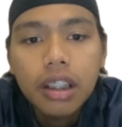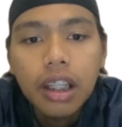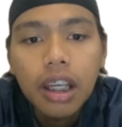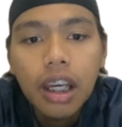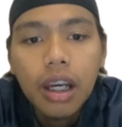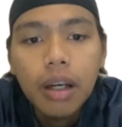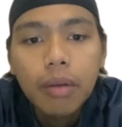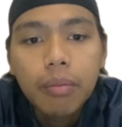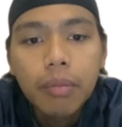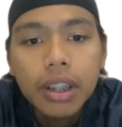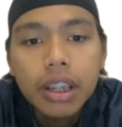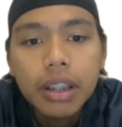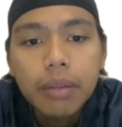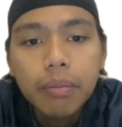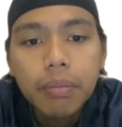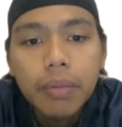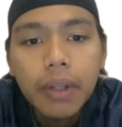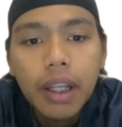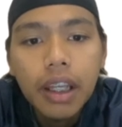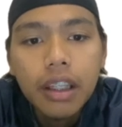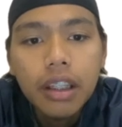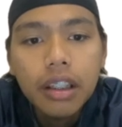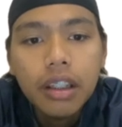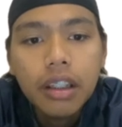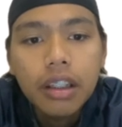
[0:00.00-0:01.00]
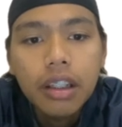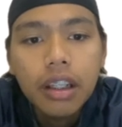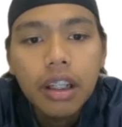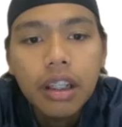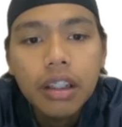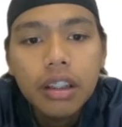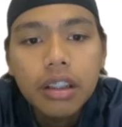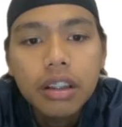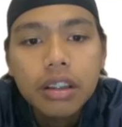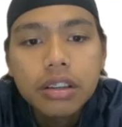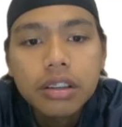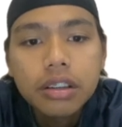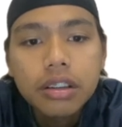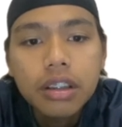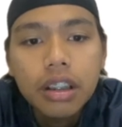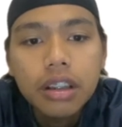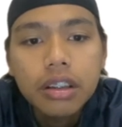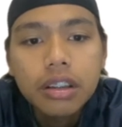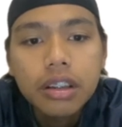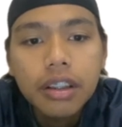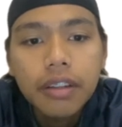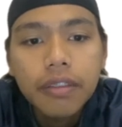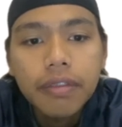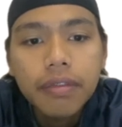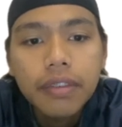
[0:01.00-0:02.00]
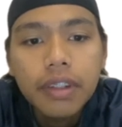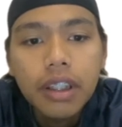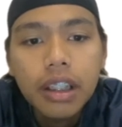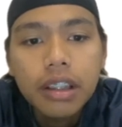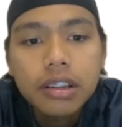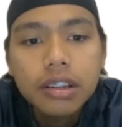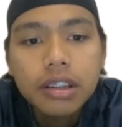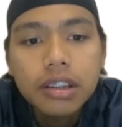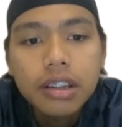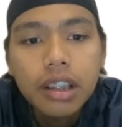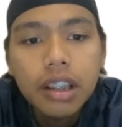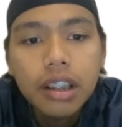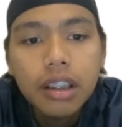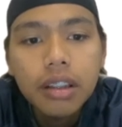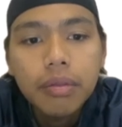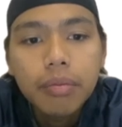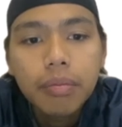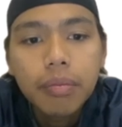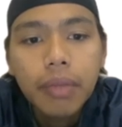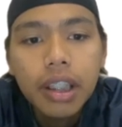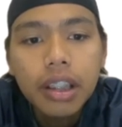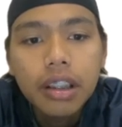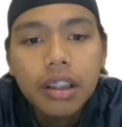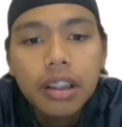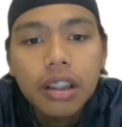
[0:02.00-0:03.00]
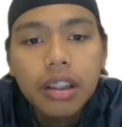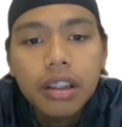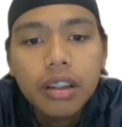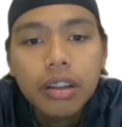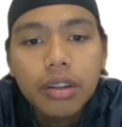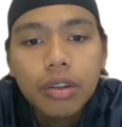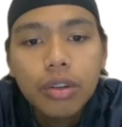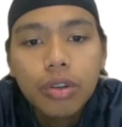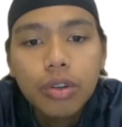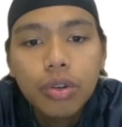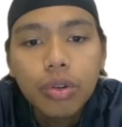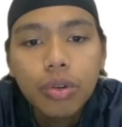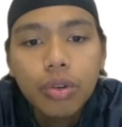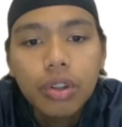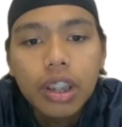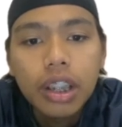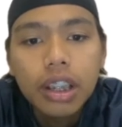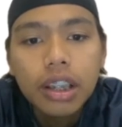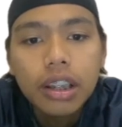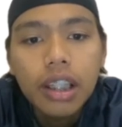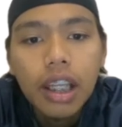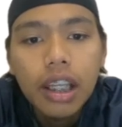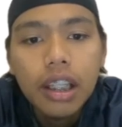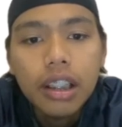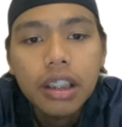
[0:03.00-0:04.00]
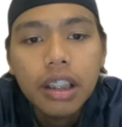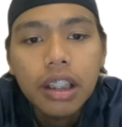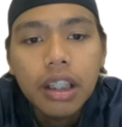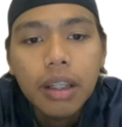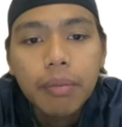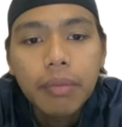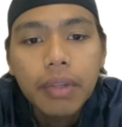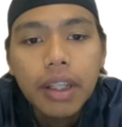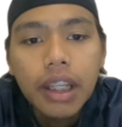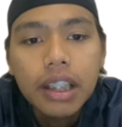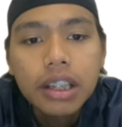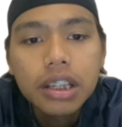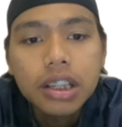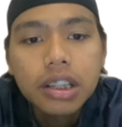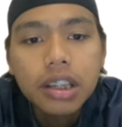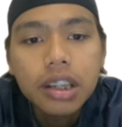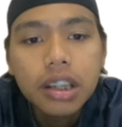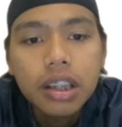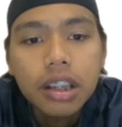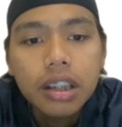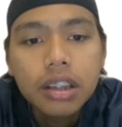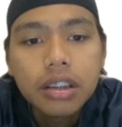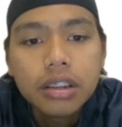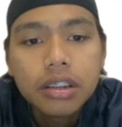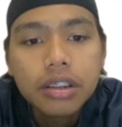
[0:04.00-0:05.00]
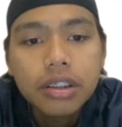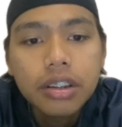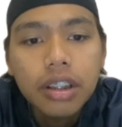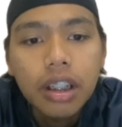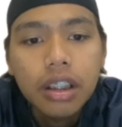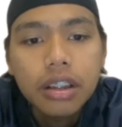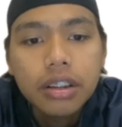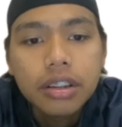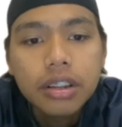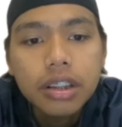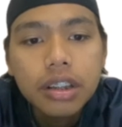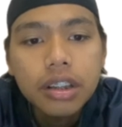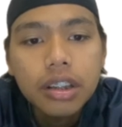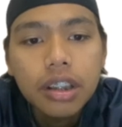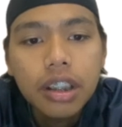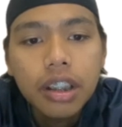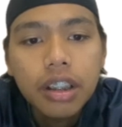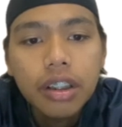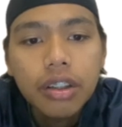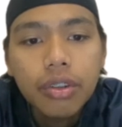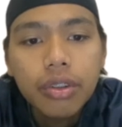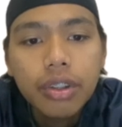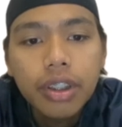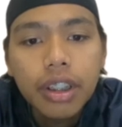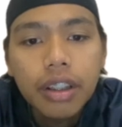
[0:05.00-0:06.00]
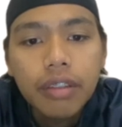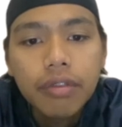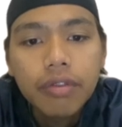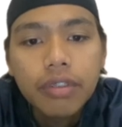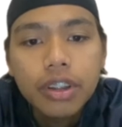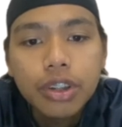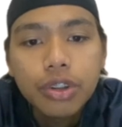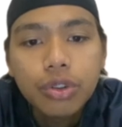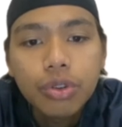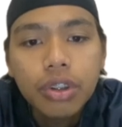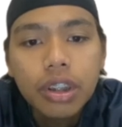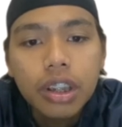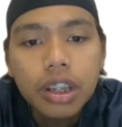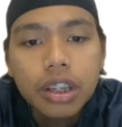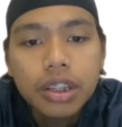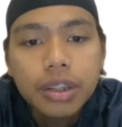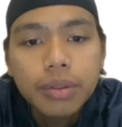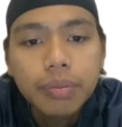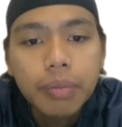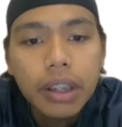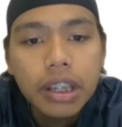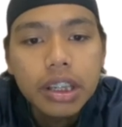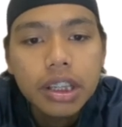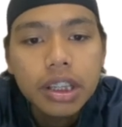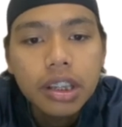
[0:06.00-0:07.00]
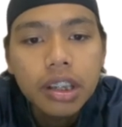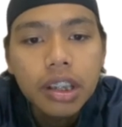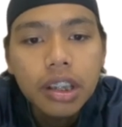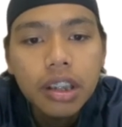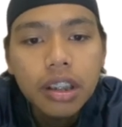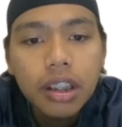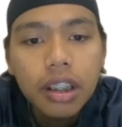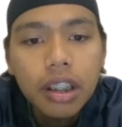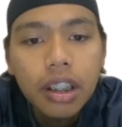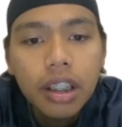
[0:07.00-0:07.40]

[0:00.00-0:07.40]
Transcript: there are multiple non-destructive testing methods to detect delamination in structure, including visual inspection,